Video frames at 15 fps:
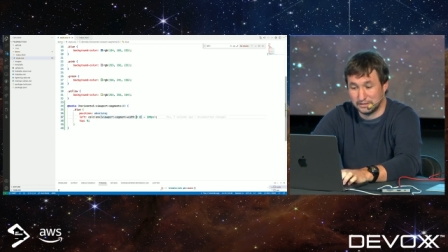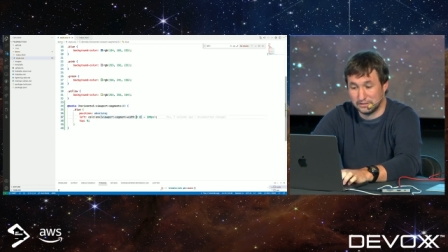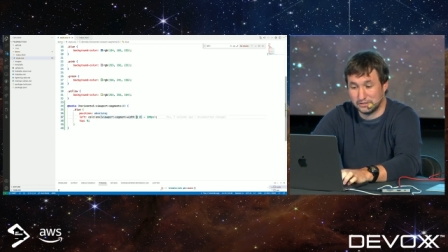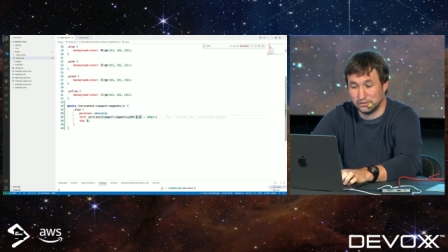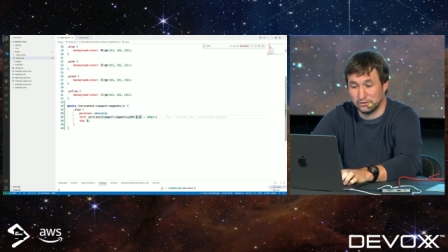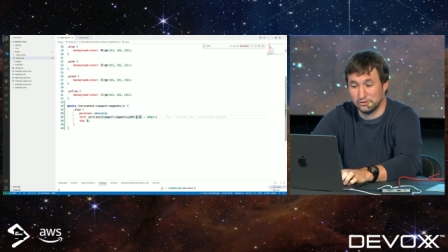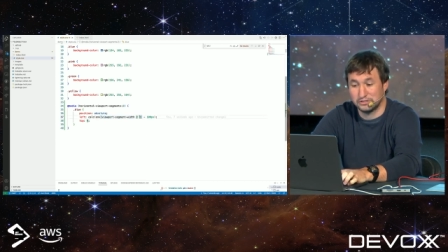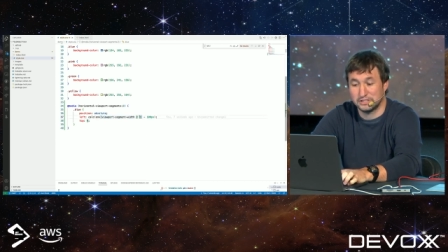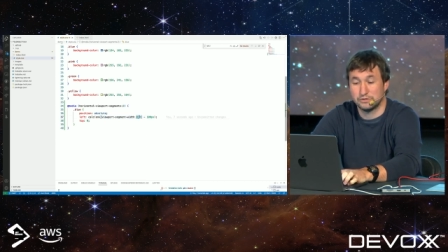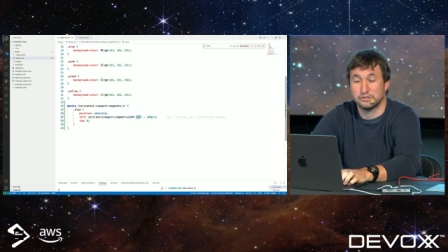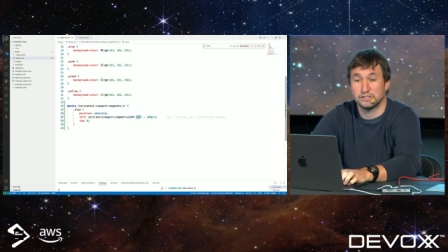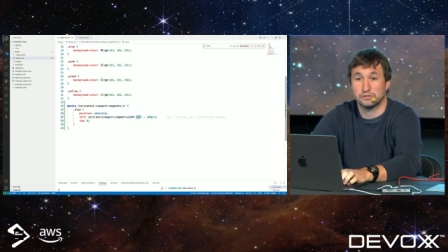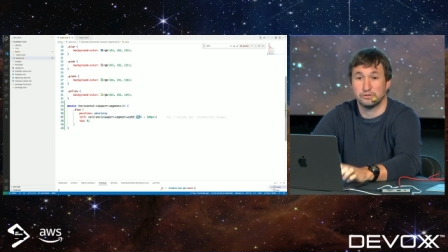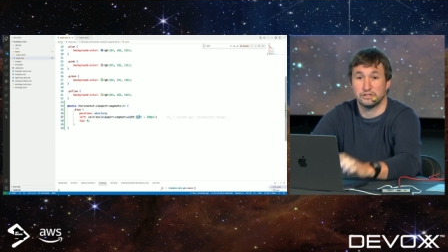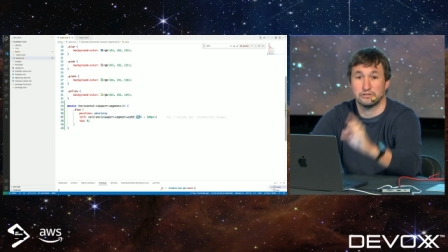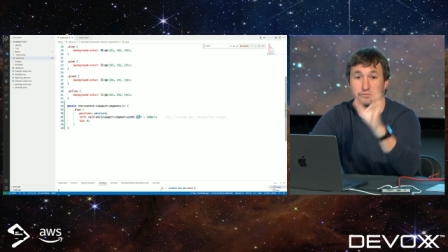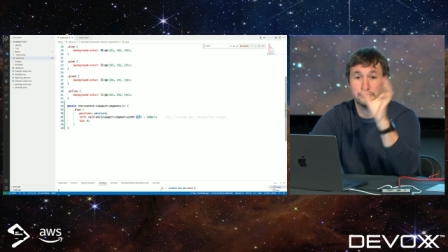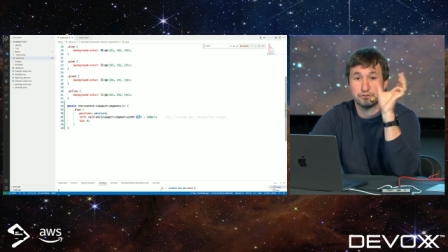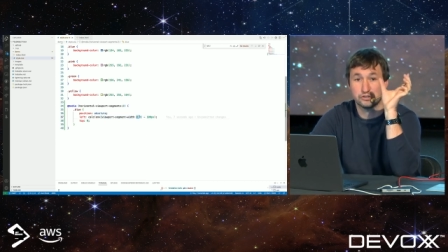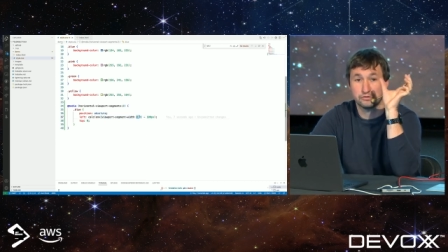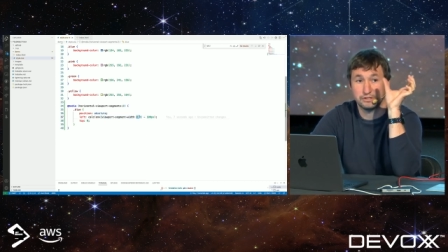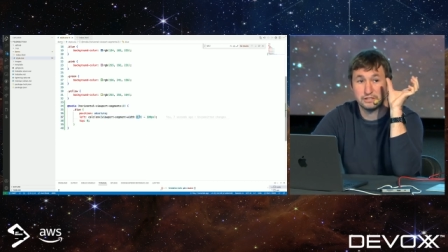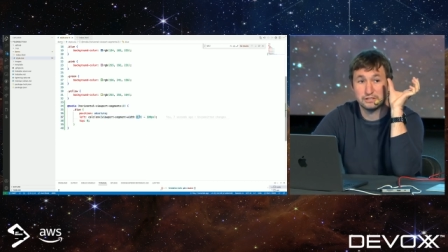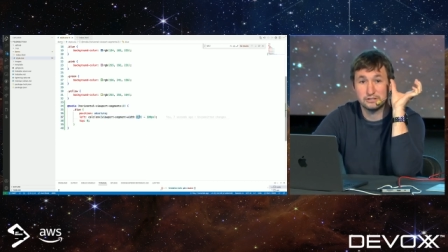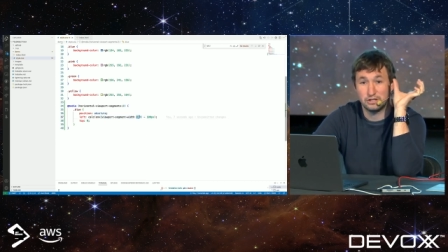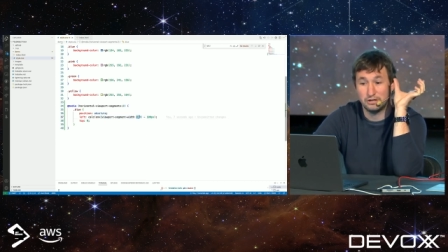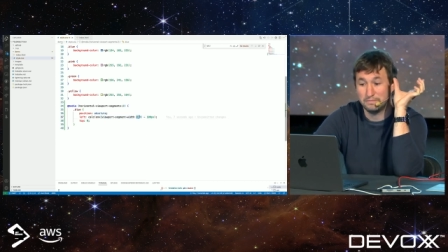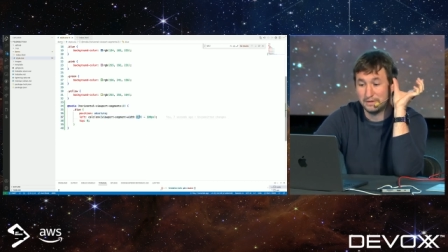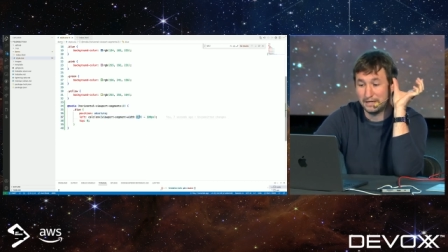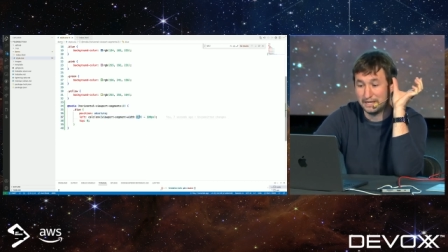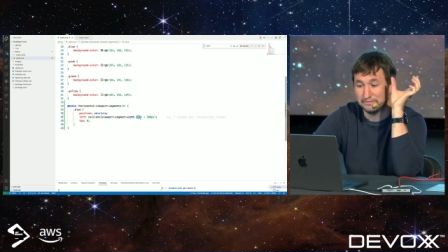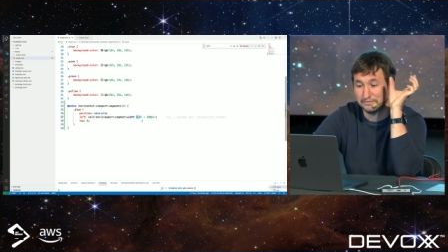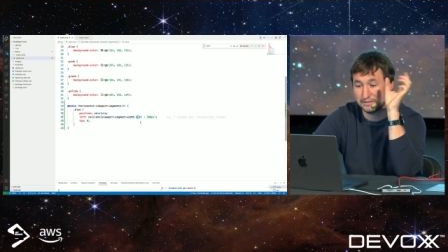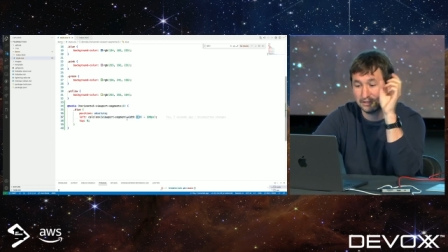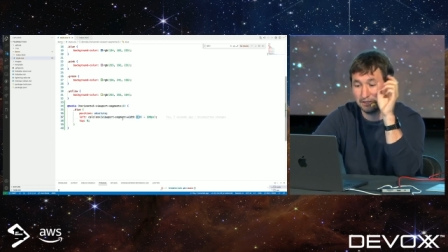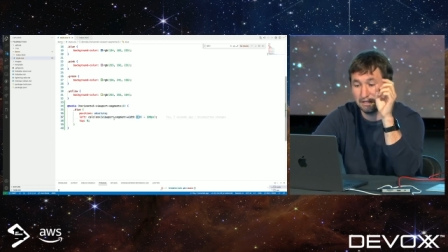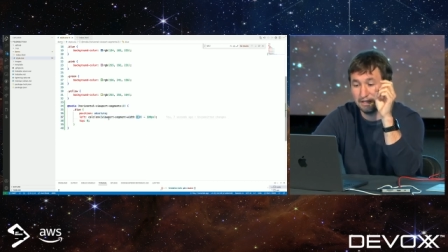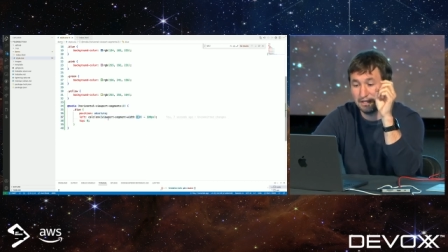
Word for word: So zero, zero the first screen, top left.